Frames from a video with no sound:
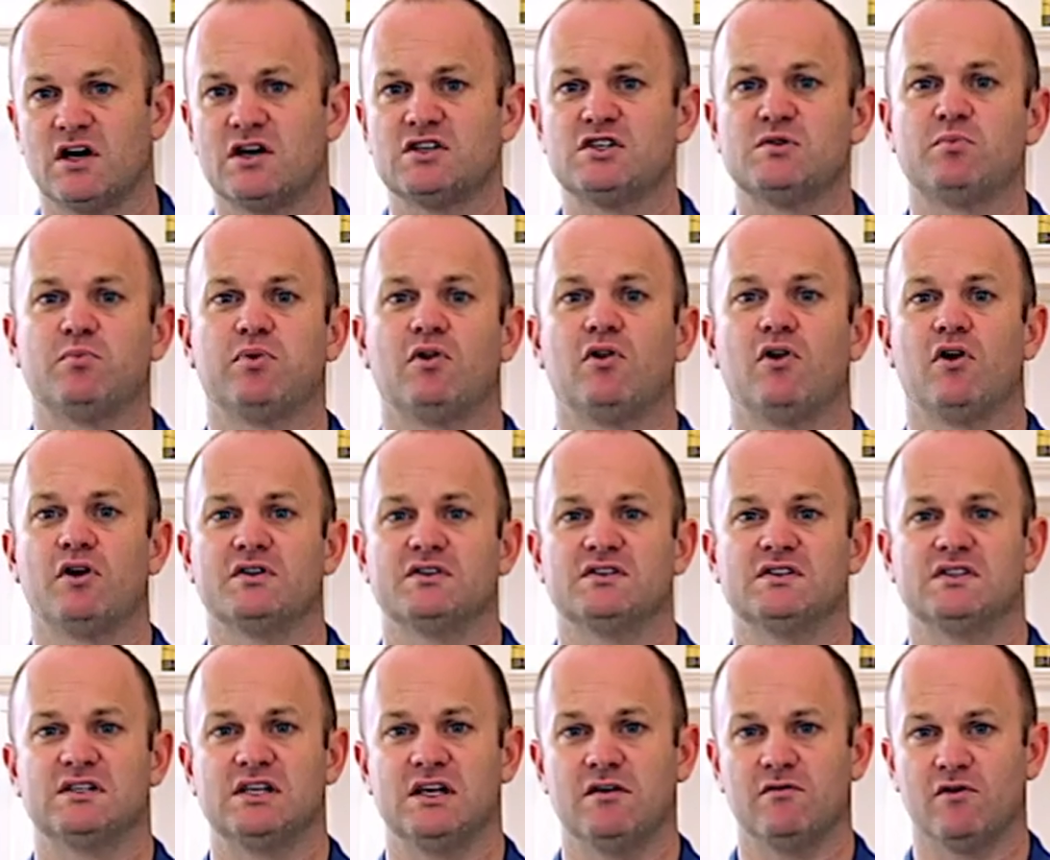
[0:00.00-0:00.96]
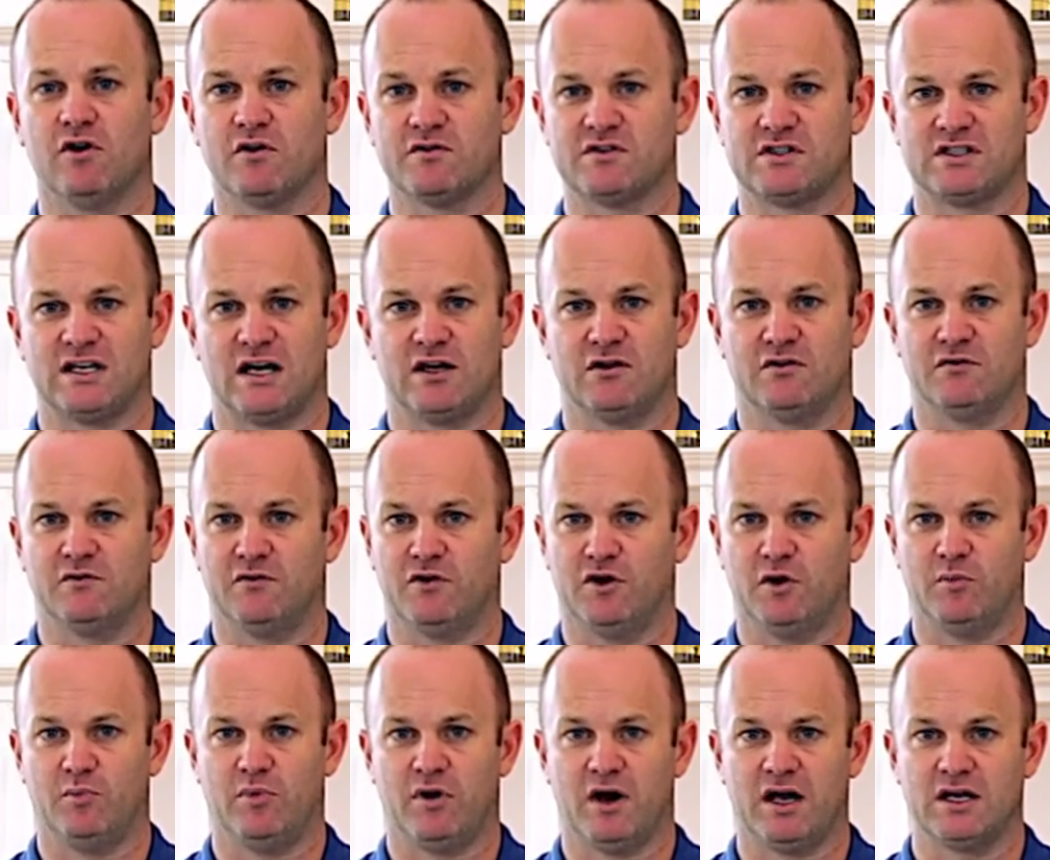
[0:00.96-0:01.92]
those appliances give off subtle
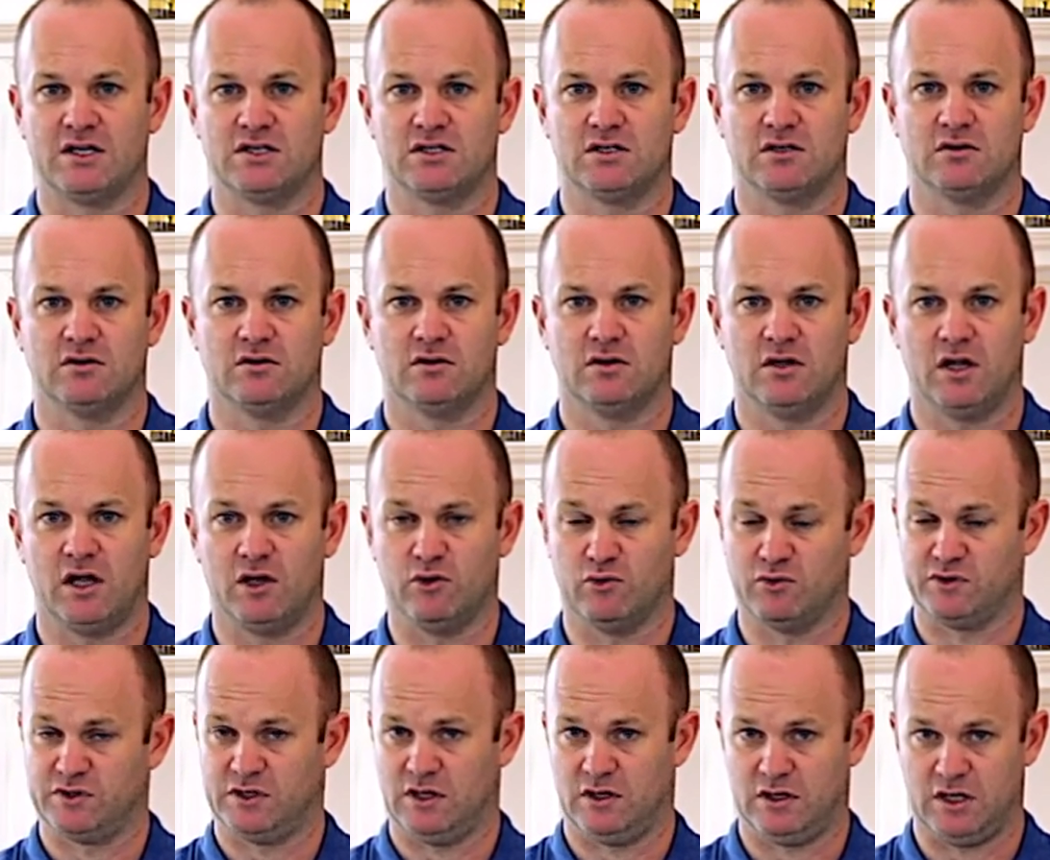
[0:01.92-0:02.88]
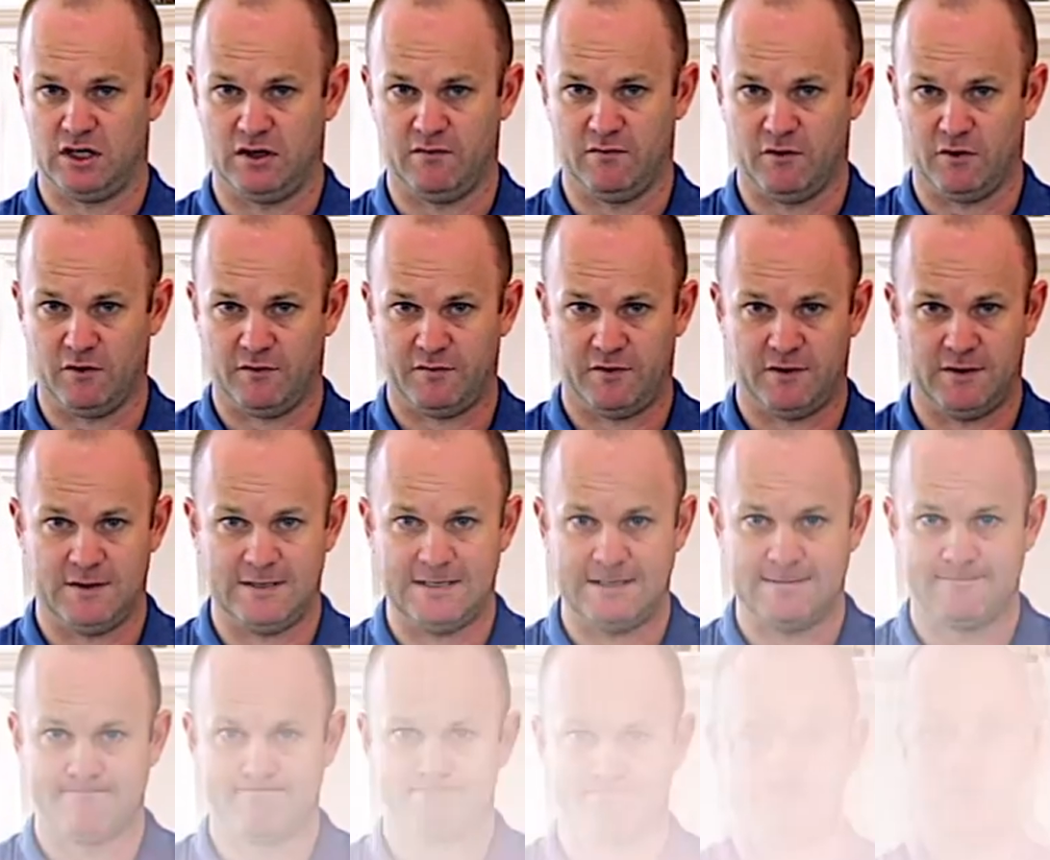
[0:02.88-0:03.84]
vibration, they also give off heat.